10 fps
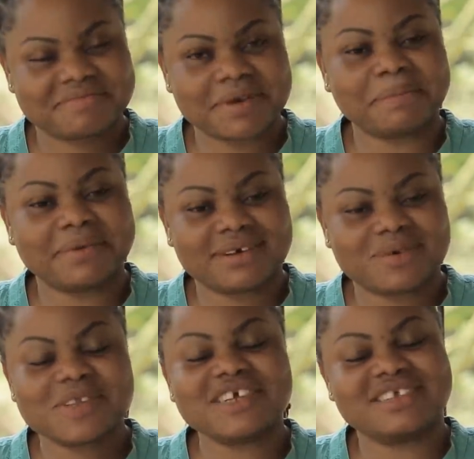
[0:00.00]
Papa,
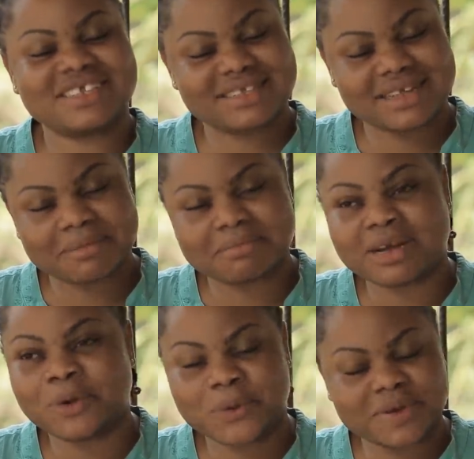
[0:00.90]
what I understand
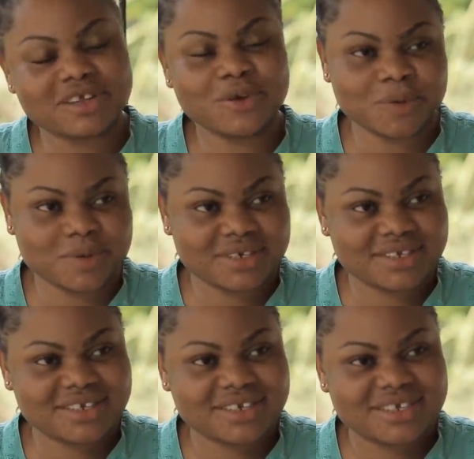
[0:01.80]
by word old,
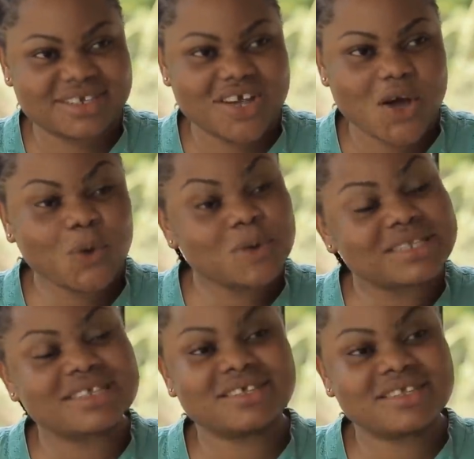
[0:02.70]

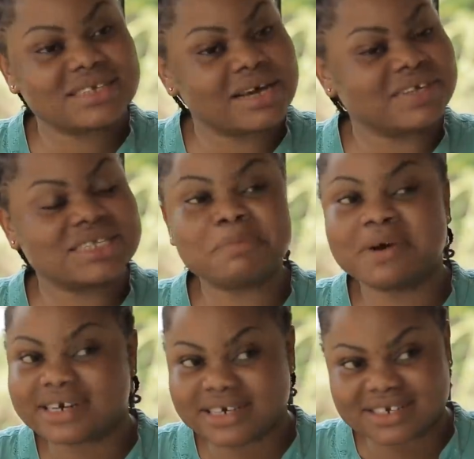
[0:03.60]
old is something that was
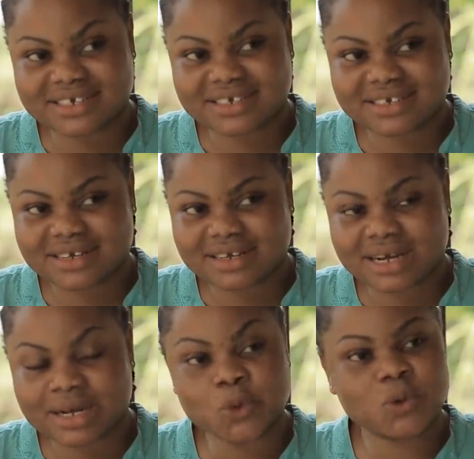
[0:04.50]
expired
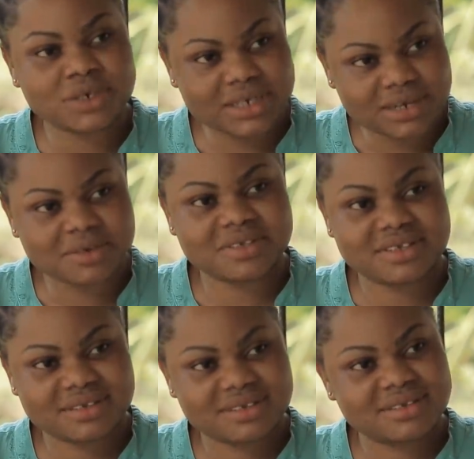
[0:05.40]
and worn out.